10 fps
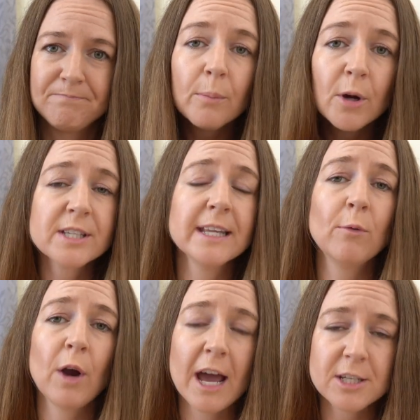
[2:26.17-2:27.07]
Personally,
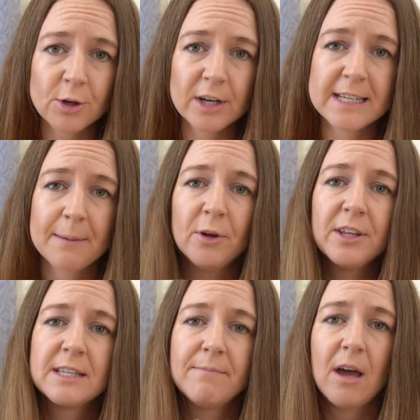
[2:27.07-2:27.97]
what I do is I put
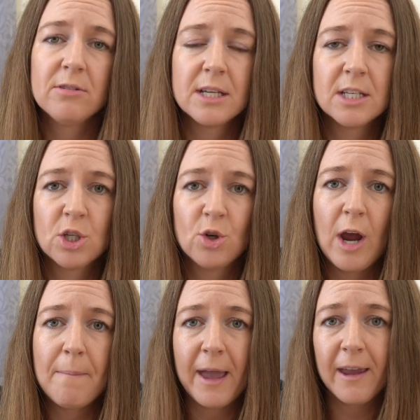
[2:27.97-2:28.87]
this amount into
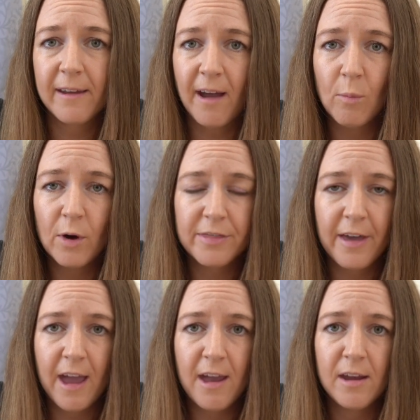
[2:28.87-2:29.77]
a bank account with
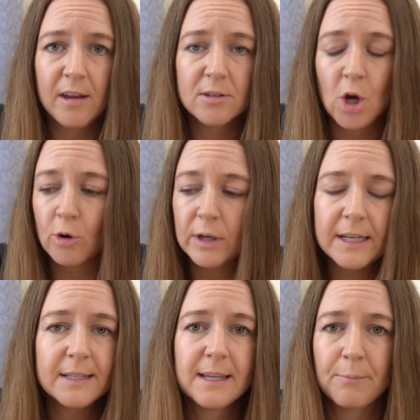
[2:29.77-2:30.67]
a
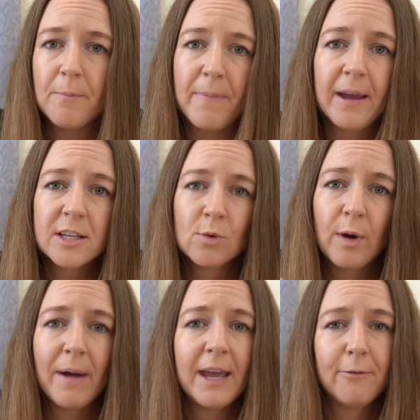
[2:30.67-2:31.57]
totally separate bank to
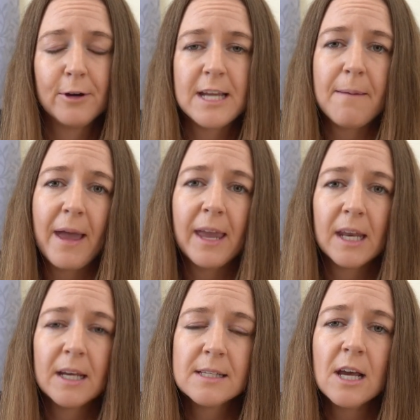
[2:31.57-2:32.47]
where my everyday
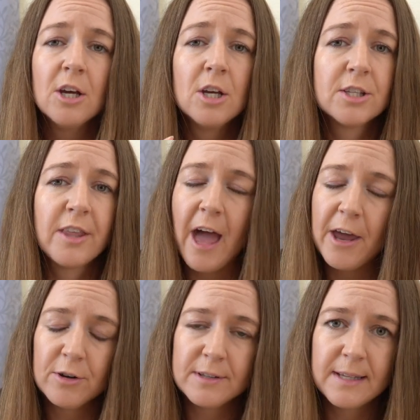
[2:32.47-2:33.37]
banking is so that I
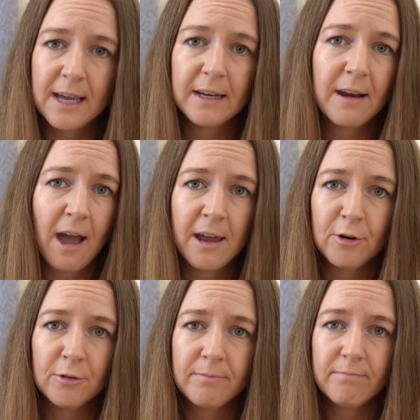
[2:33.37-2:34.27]
don't see it and I
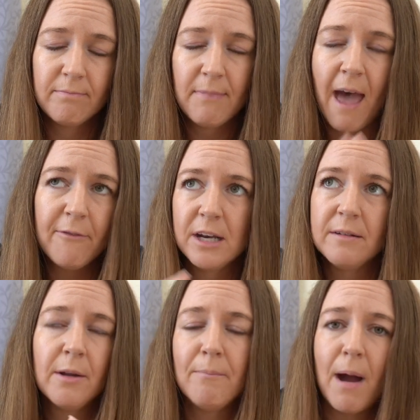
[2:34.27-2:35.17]
don't have it
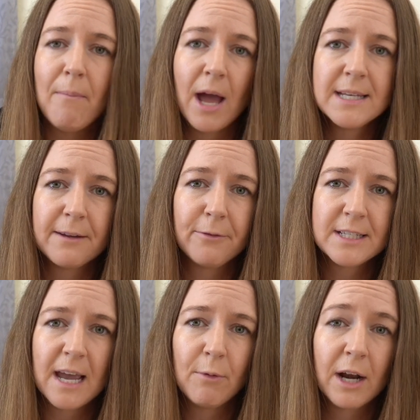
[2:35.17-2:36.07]
in my mind every
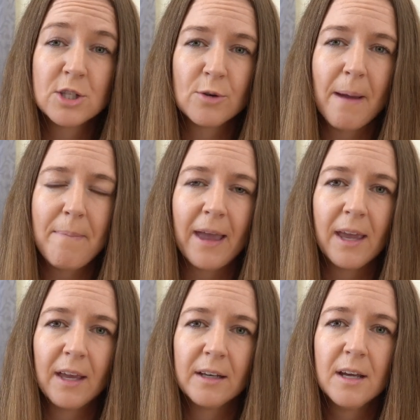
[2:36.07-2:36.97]
day when I do my
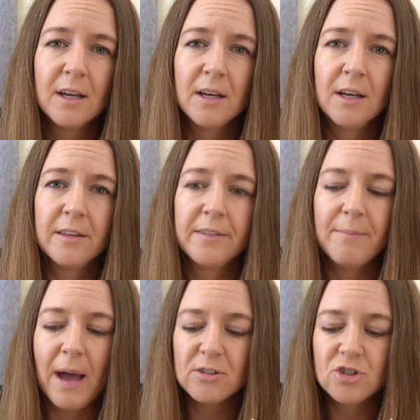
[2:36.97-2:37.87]
banking. The
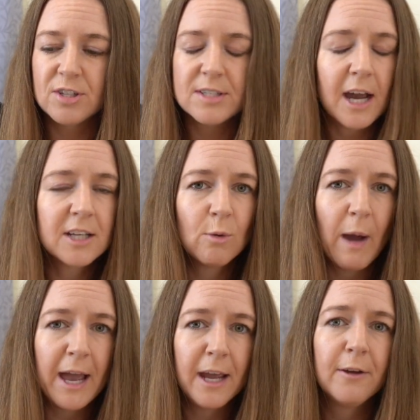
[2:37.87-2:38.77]
amount's just tucked
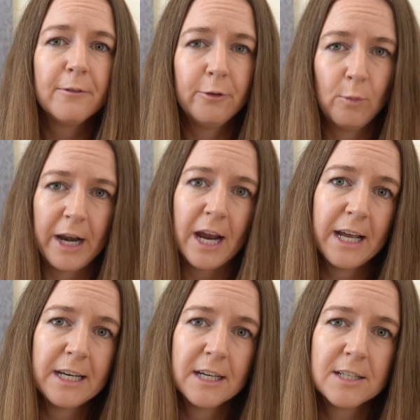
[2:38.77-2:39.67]
away for when I
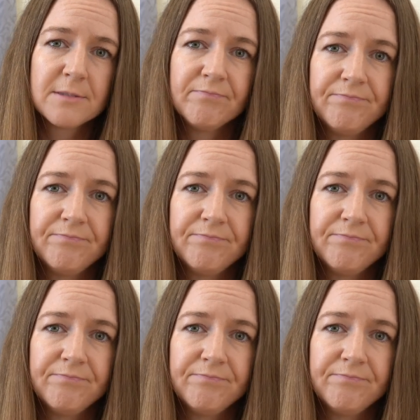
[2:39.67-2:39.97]
need it.